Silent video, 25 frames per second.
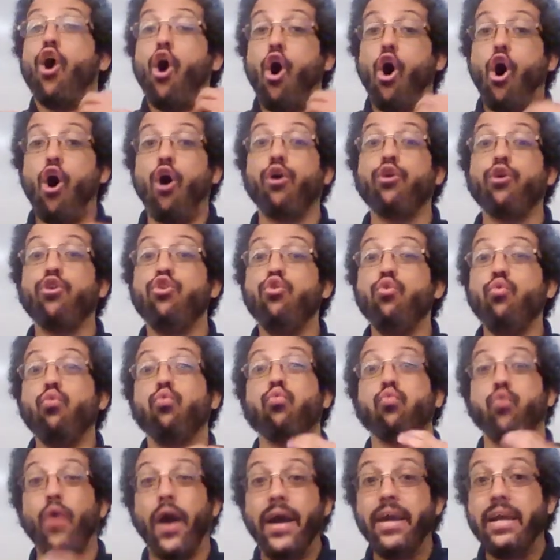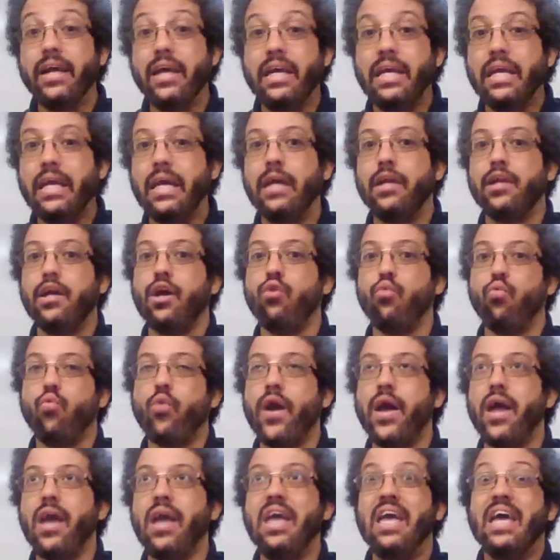Are you writing in a
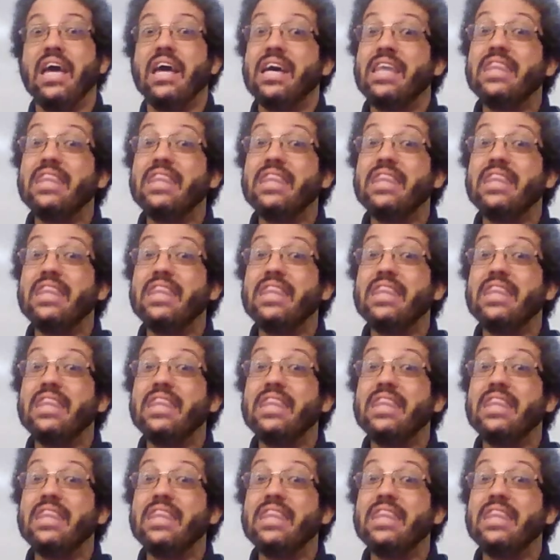way